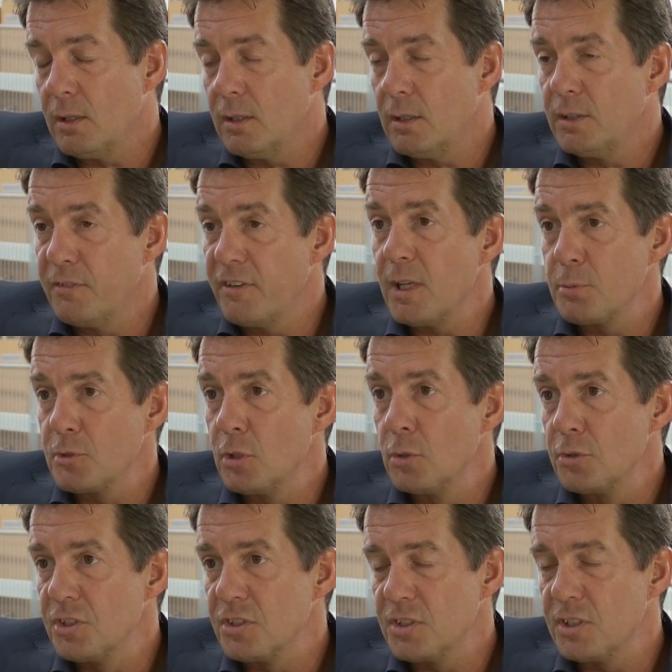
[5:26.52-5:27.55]
develop
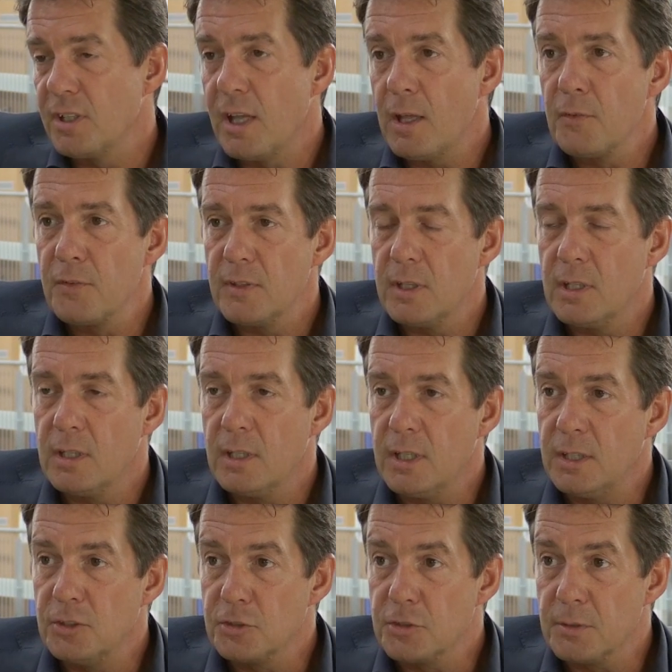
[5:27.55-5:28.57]
solutions in the health
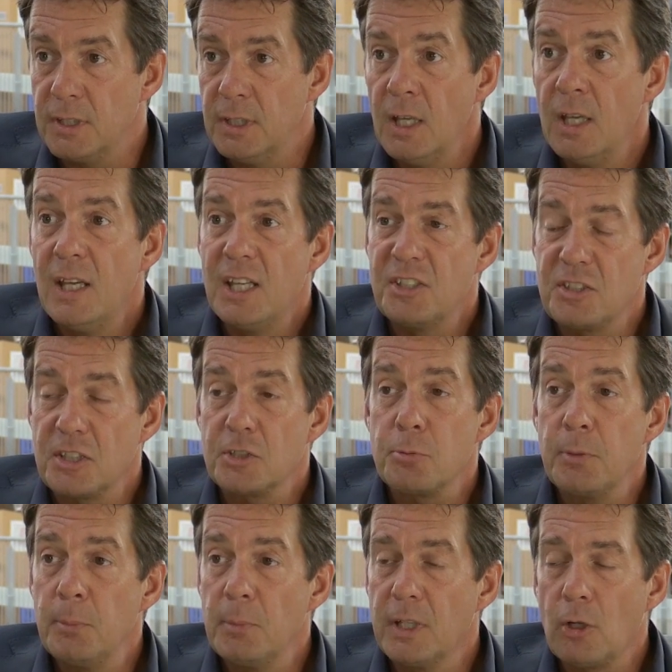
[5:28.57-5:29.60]
industry, it's
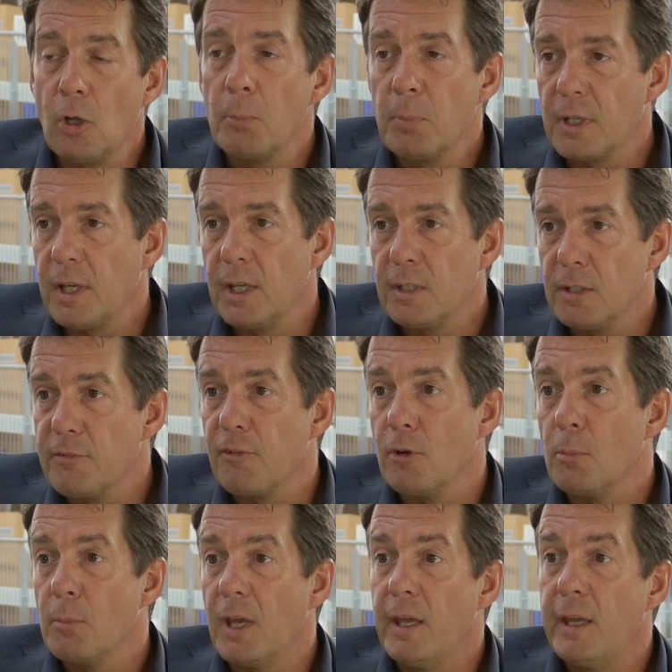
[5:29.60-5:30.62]
extremely complicated
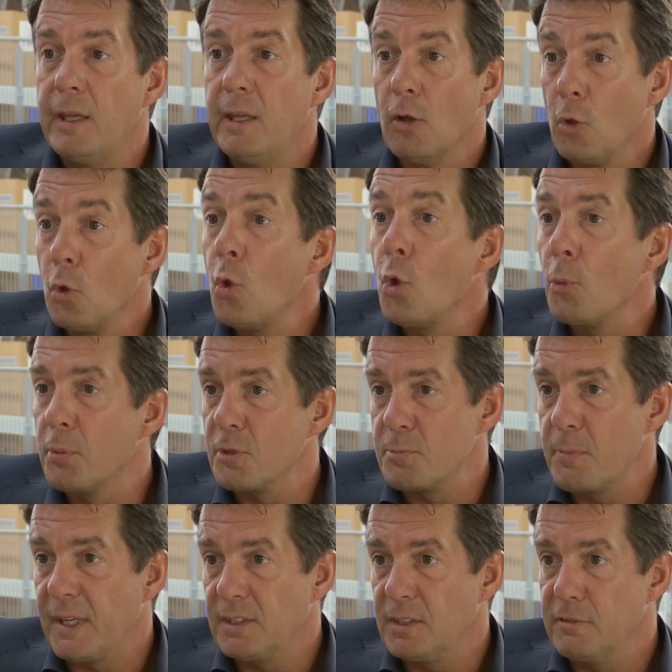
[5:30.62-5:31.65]
from a law
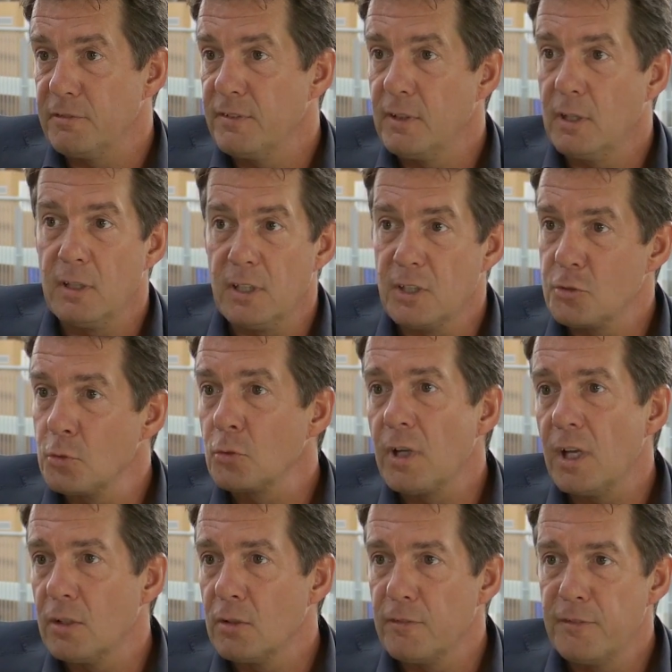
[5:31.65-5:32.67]
perspective. There's all
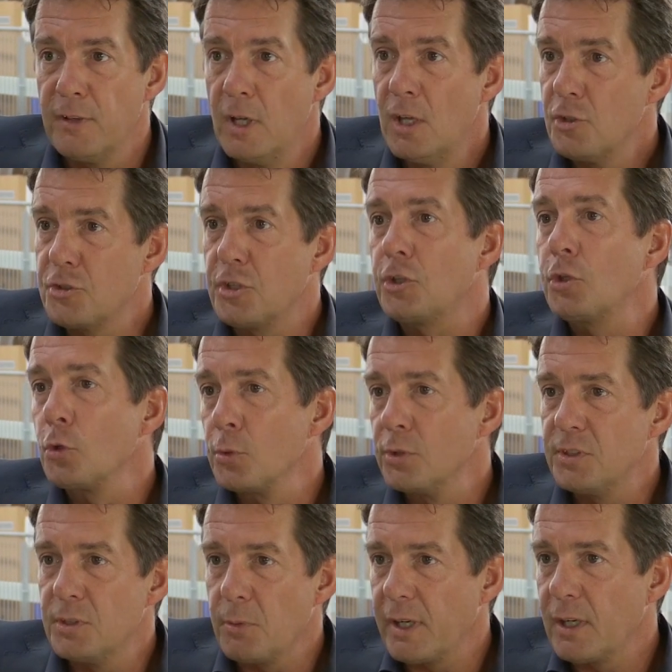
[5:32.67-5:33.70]
kind of
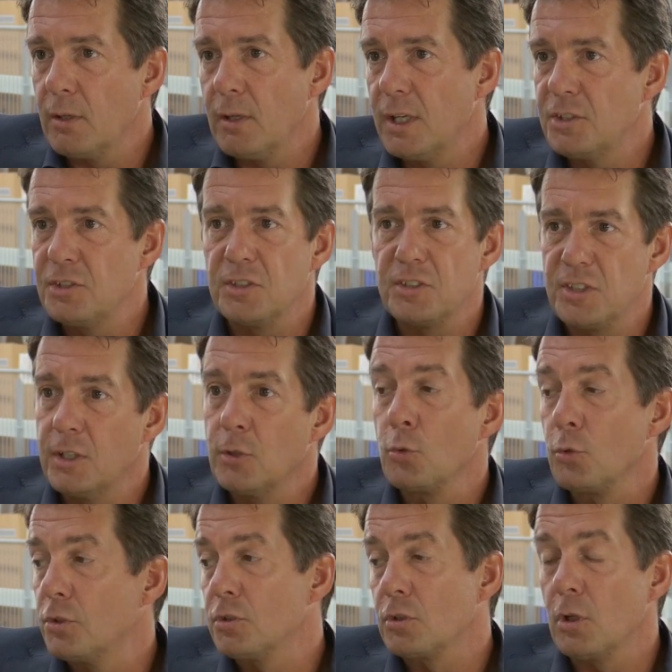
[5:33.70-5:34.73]
security regulations in
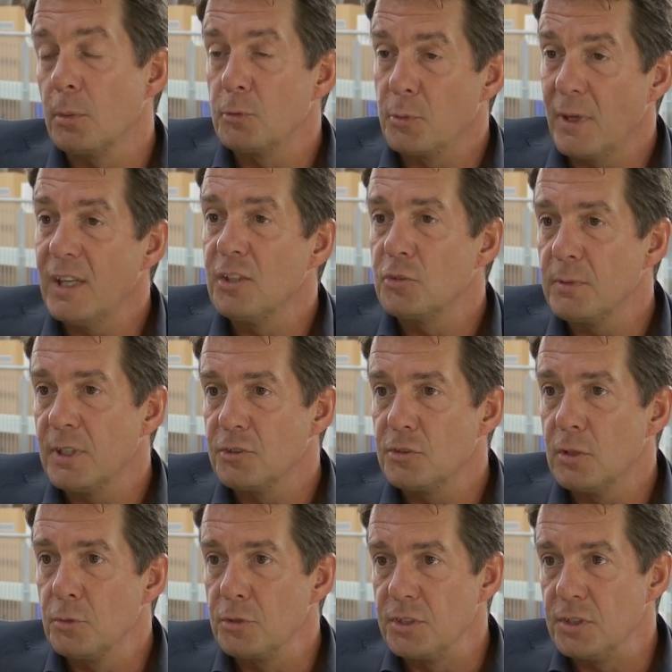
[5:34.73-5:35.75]
order to come to end-to-end
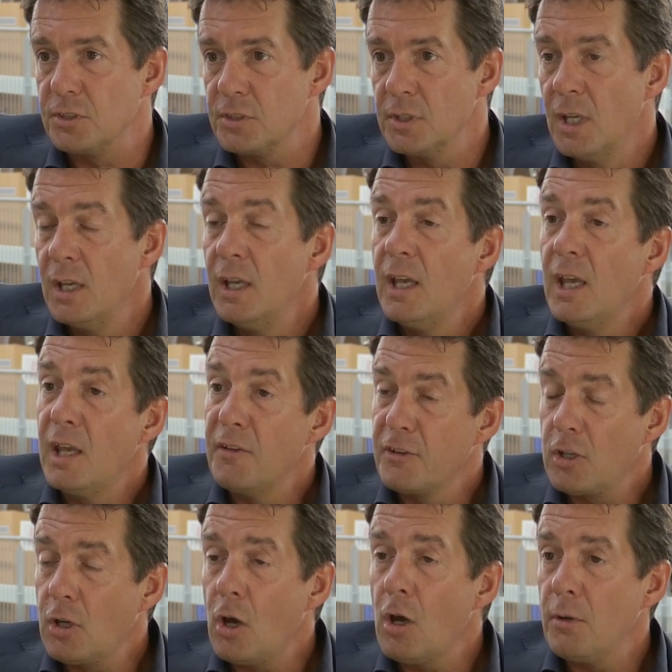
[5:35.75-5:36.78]
solutions. If a
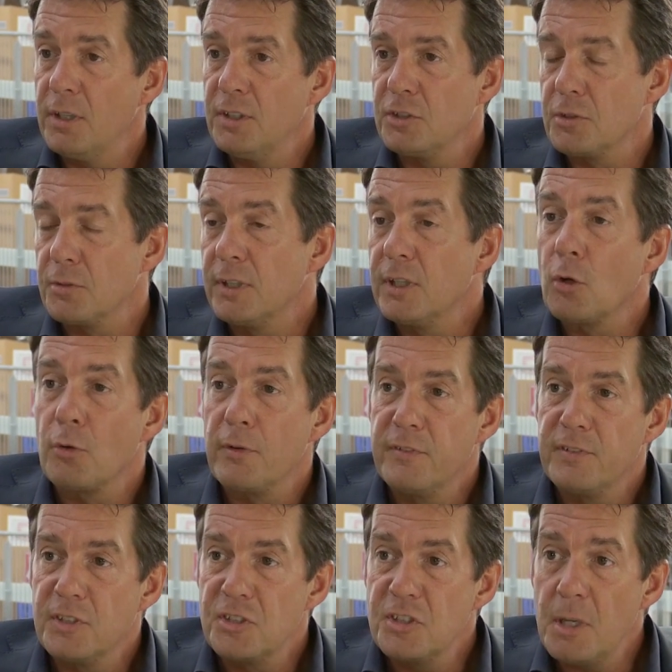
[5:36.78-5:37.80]
car industry or
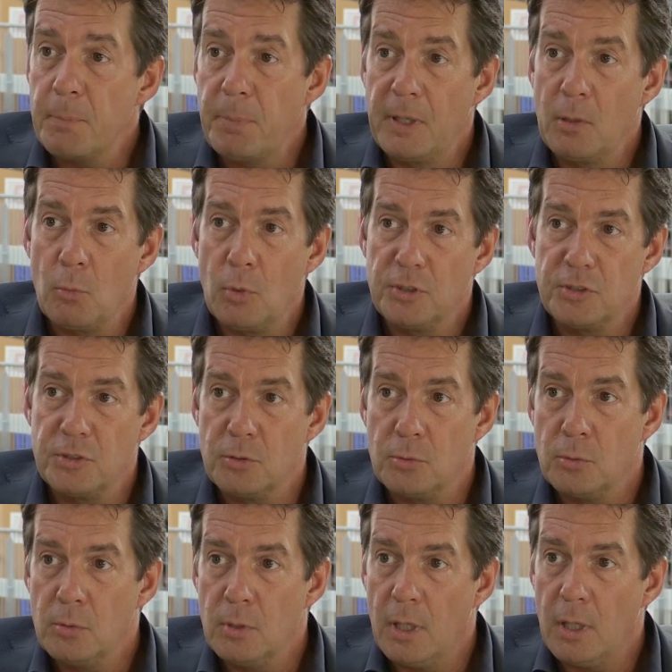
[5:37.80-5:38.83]
if the shipping wants to